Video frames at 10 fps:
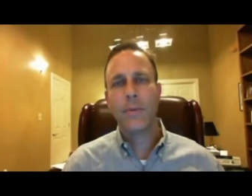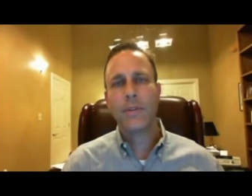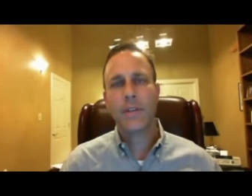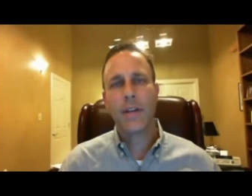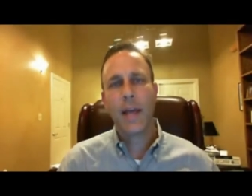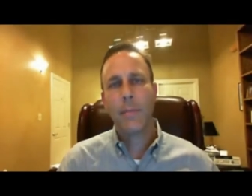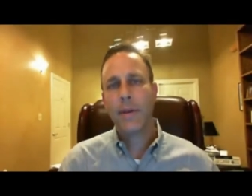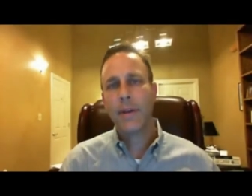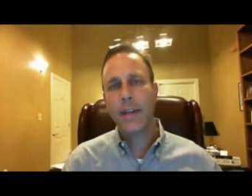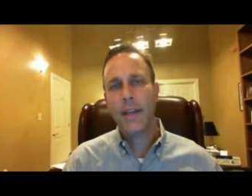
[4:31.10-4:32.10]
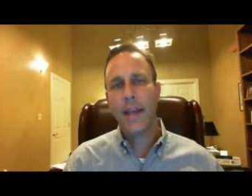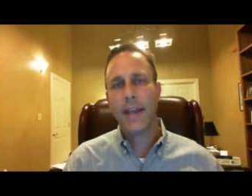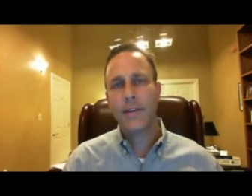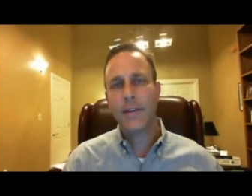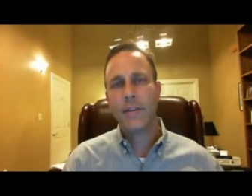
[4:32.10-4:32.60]
premises liability
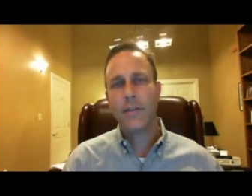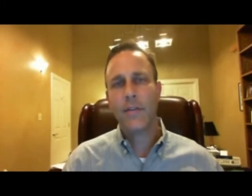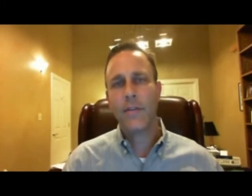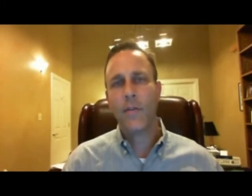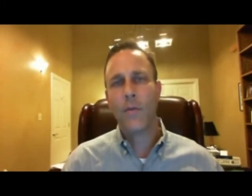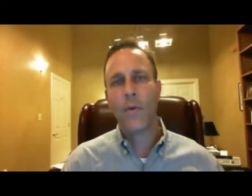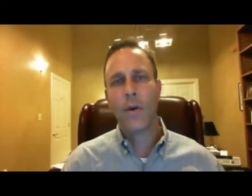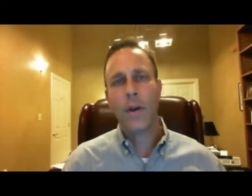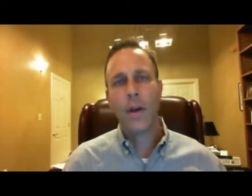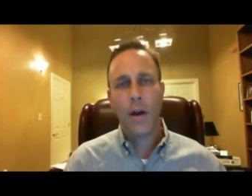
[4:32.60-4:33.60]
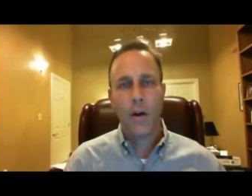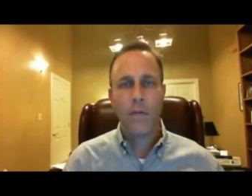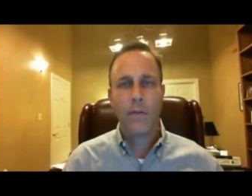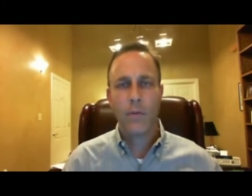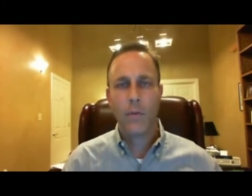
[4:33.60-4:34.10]
cases for
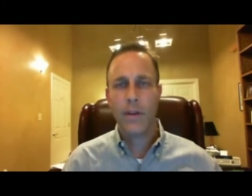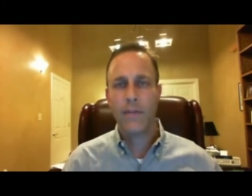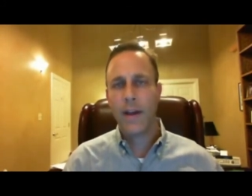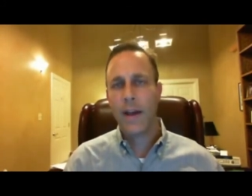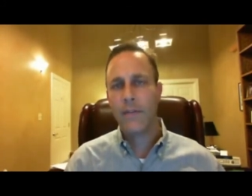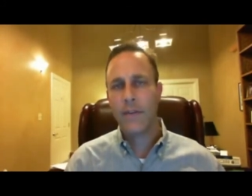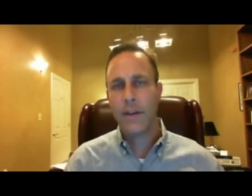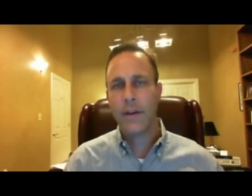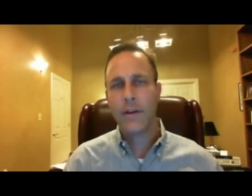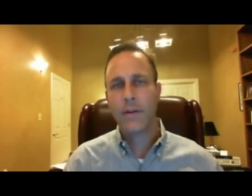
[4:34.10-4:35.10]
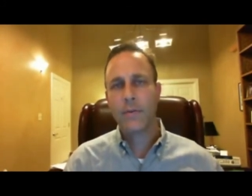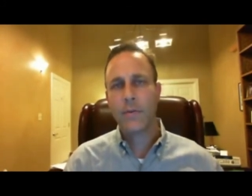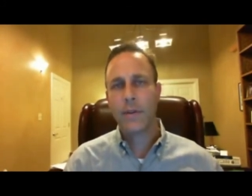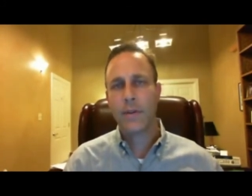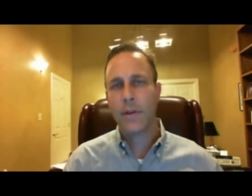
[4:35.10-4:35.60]
over 25 years
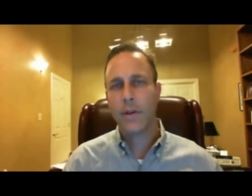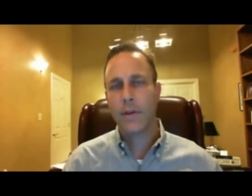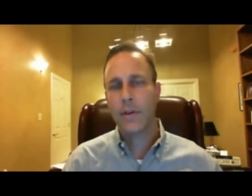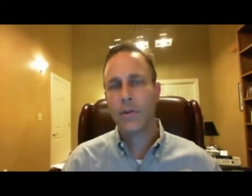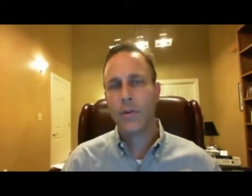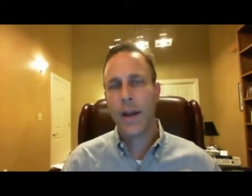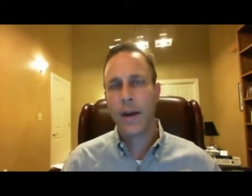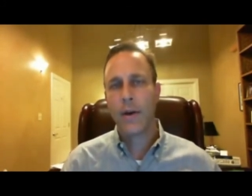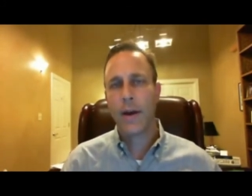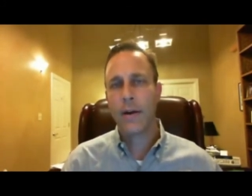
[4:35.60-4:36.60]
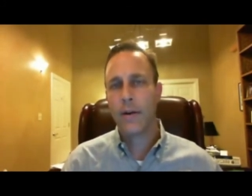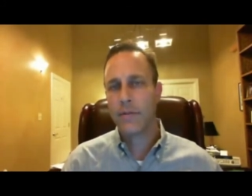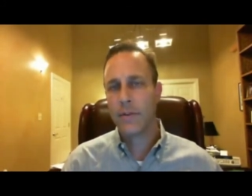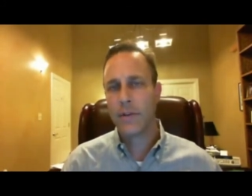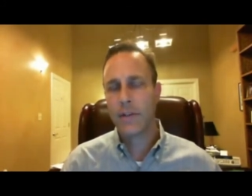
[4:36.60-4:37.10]
with a good track record of
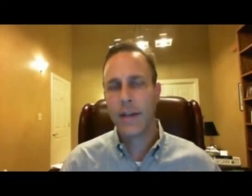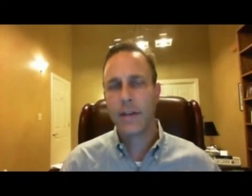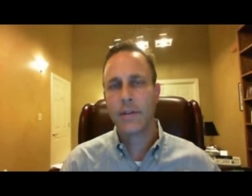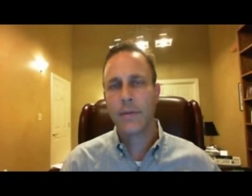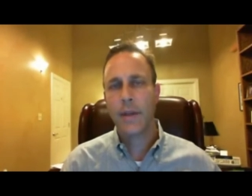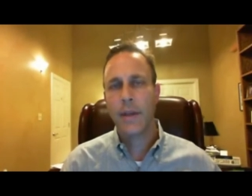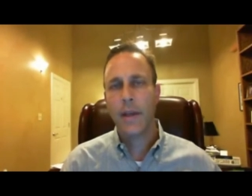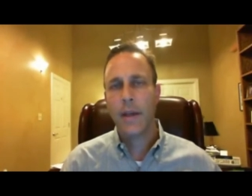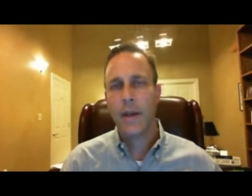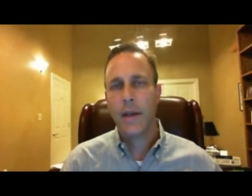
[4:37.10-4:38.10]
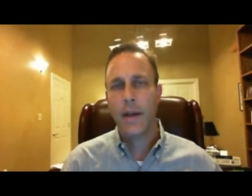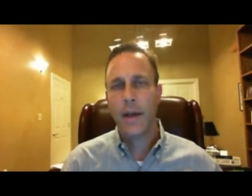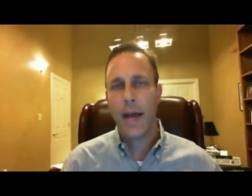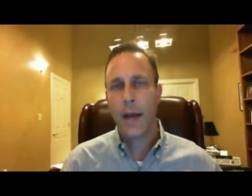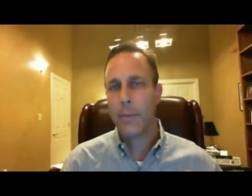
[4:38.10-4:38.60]
success.
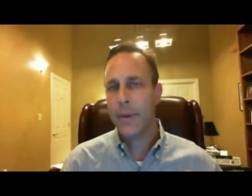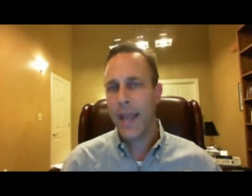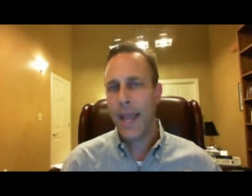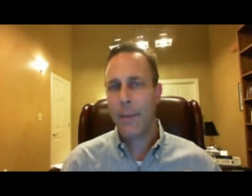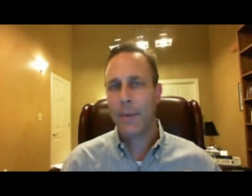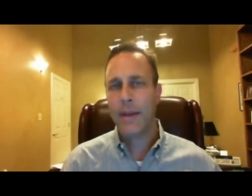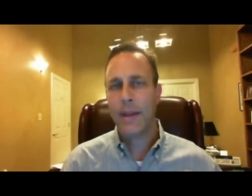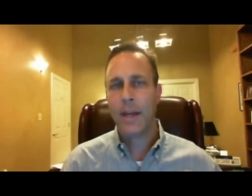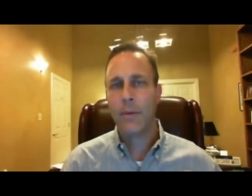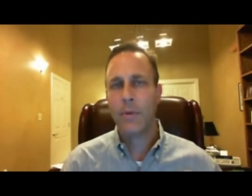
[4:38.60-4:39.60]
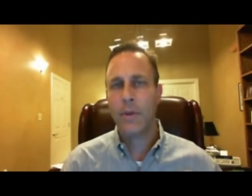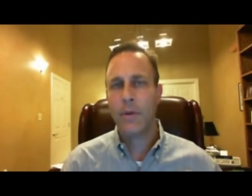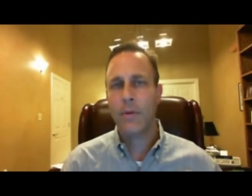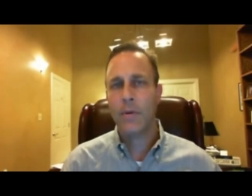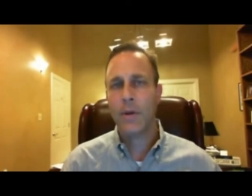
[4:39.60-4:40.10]
I would be happy to help
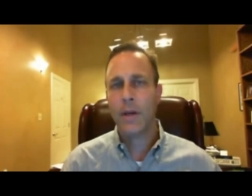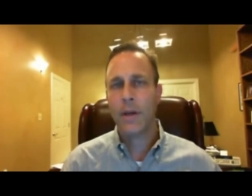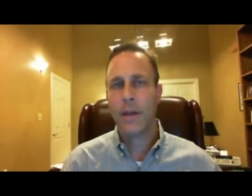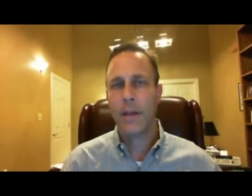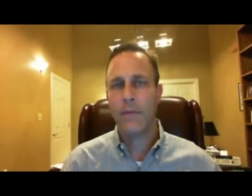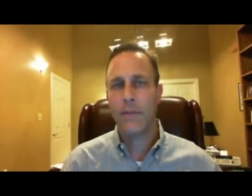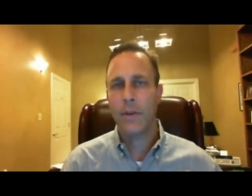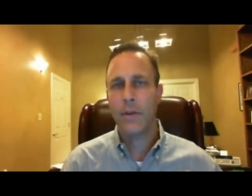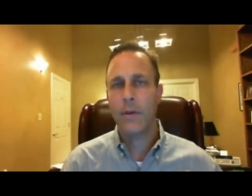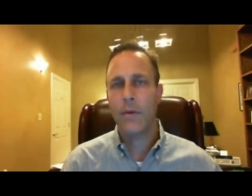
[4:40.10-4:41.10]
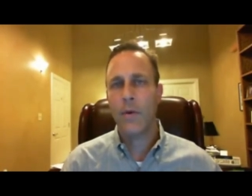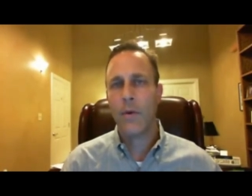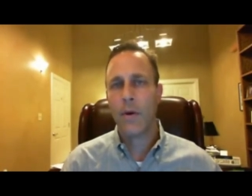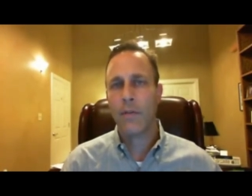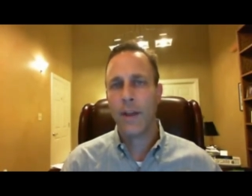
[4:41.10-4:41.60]
you if you
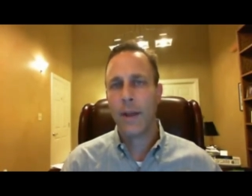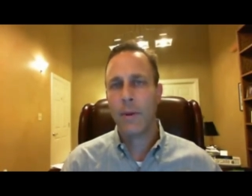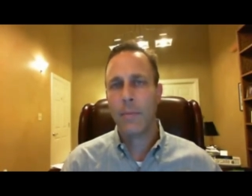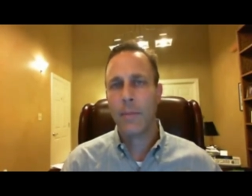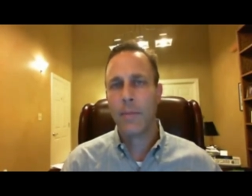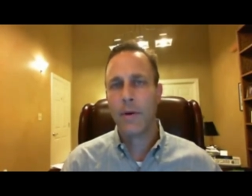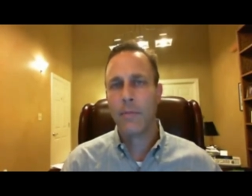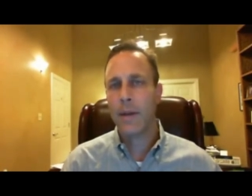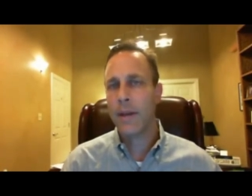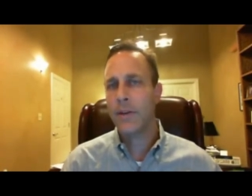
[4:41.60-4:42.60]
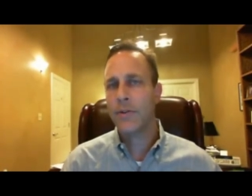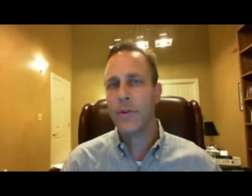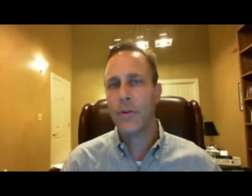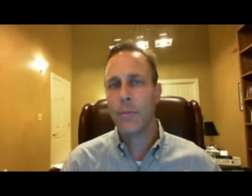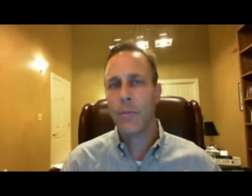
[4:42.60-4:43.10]
or a family member have been
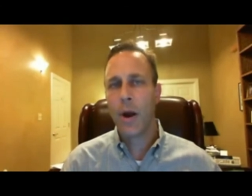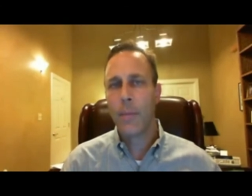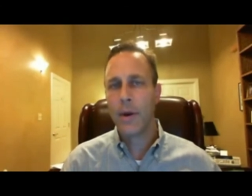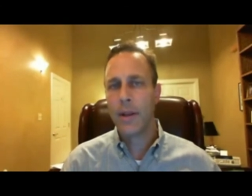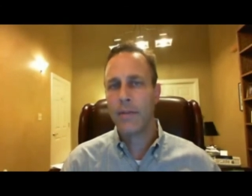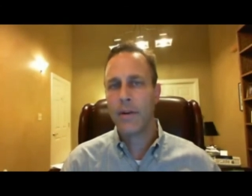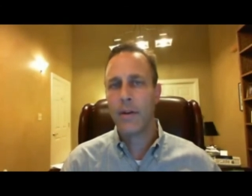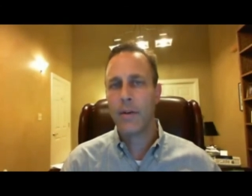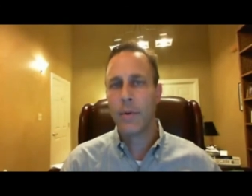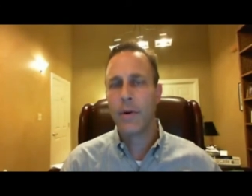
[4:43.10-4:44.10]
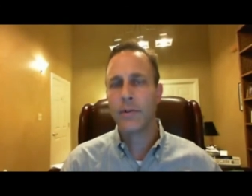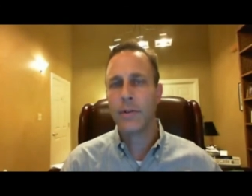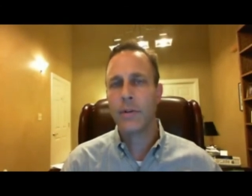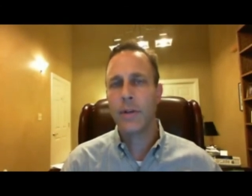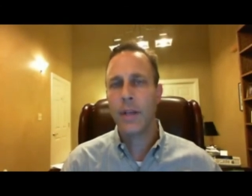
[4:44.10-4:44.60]
injured on the property of another
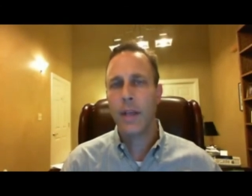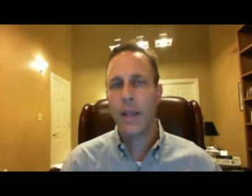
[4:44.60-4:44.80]
person.